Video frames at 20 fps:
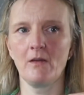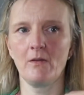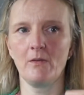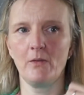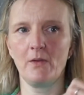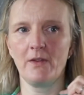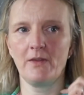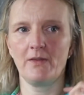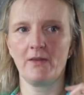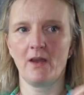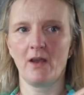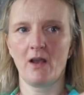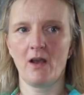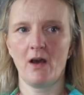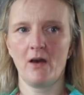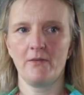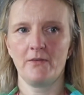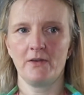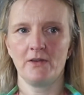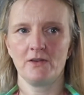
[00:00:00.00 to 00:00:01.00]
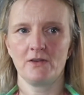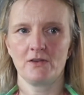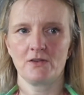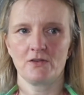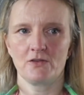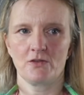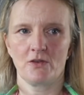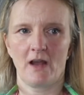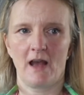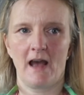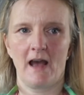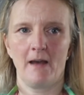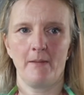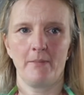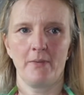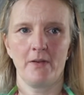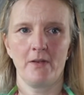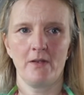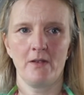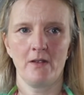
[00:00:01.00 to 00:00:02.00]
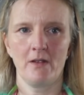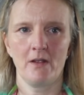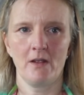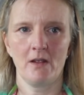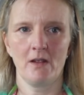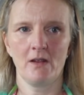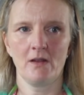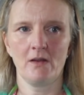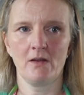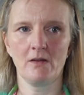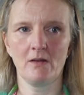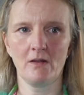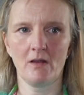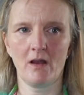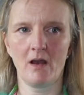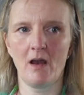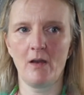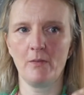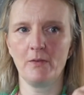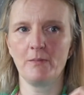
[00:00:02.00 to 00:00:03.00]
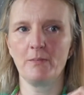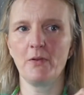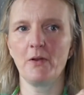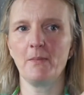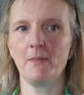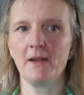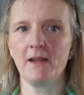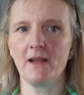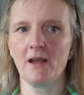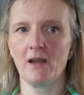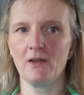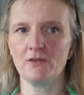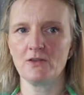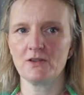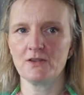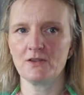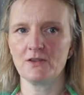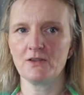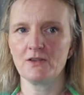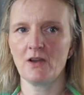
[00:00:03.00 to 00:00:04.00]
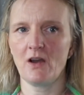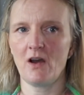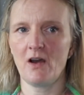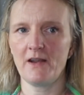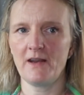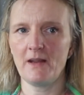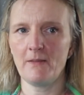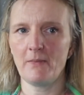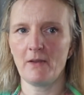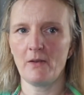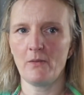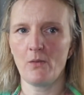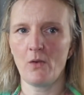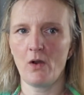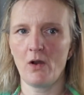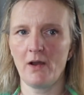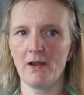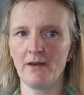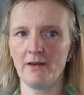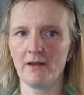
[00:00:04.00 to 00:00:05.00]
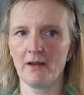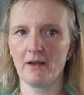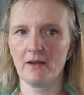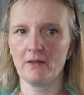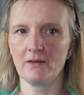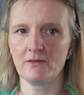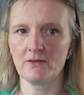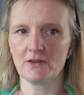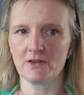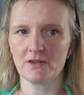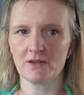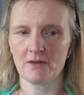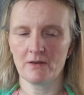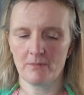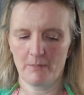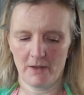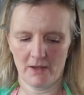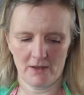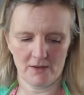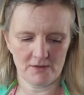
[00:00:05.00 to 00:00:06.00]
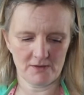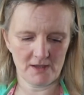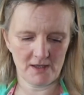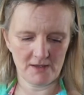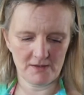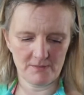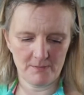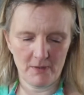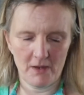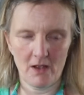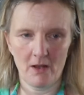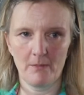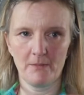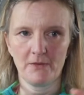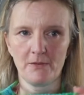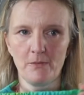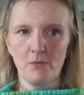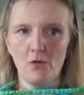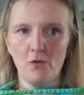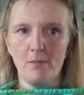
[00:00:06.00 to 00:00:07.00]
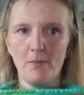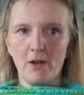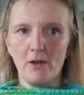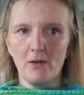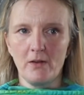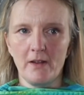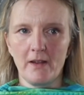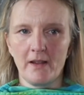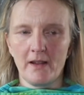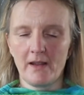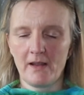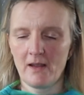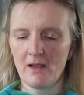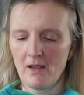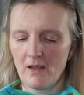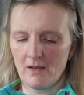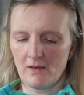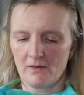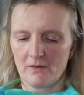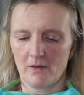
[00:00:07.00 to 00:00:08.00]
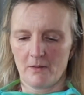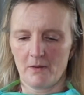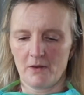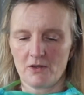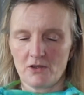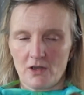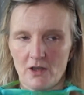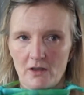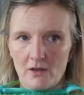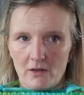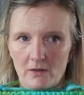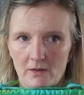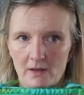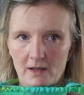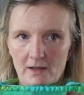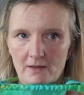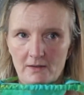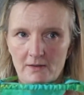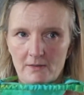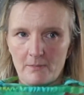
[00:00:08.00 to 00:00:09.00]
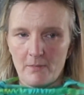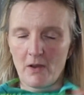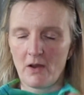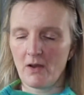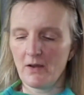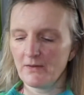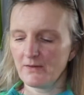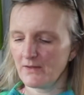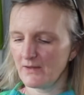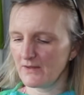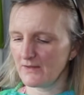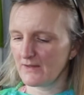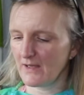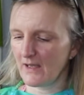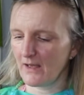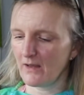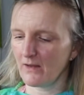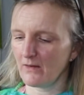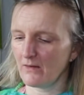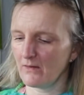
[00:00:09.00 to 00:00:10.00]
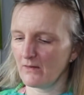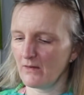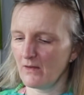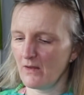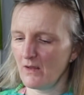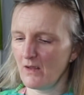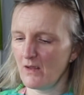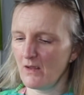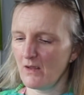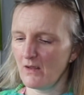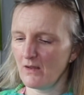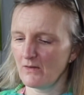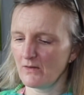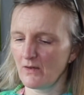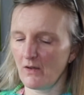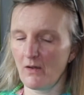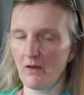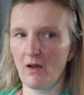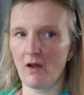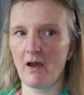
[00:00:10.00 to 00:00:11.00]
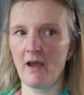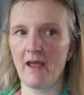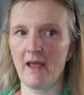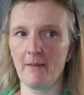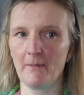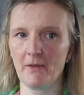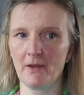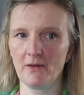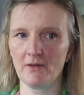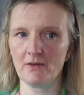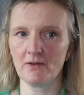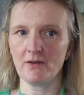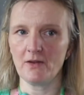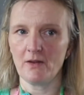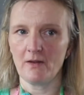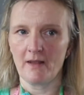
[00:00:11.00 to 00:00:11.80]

with a covered strap, I would probably go just a tiny bit wider, just because this becomes more bulky. So I'm going to show you this part in a second. So I am going to do